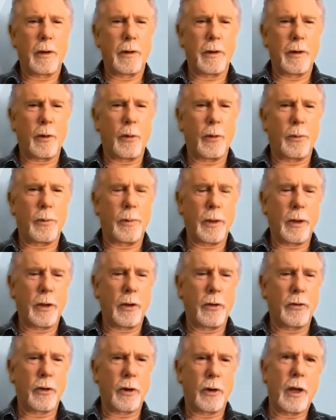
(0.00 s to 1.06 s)
deal with,
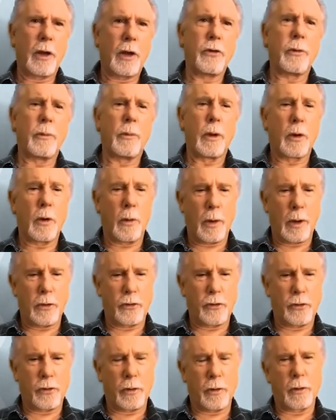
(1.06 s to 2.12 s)
because I'd ask him a
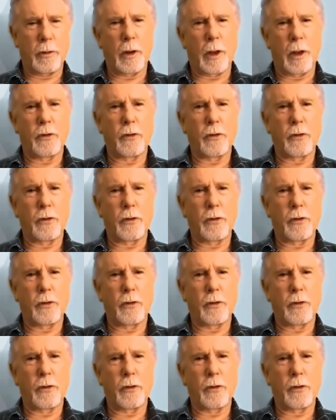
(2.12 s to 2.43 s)
question,